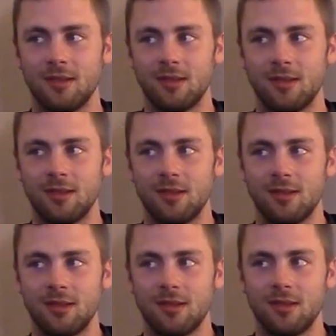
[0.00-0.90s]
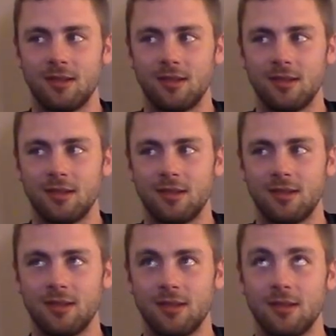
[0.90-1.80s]

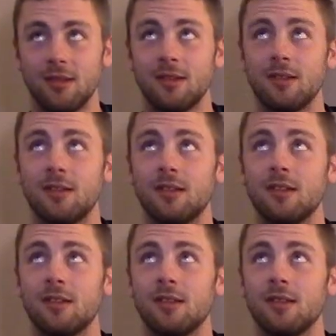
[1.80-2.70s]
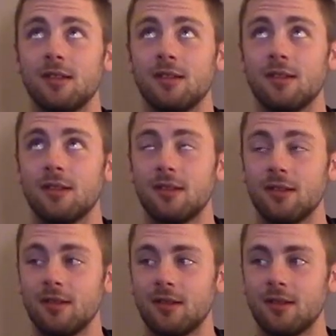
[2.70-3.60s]

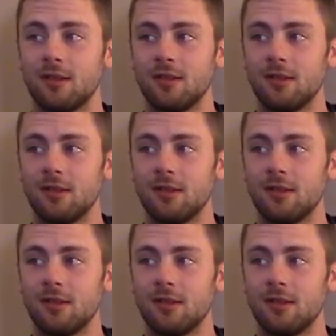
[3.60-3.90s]
(silent)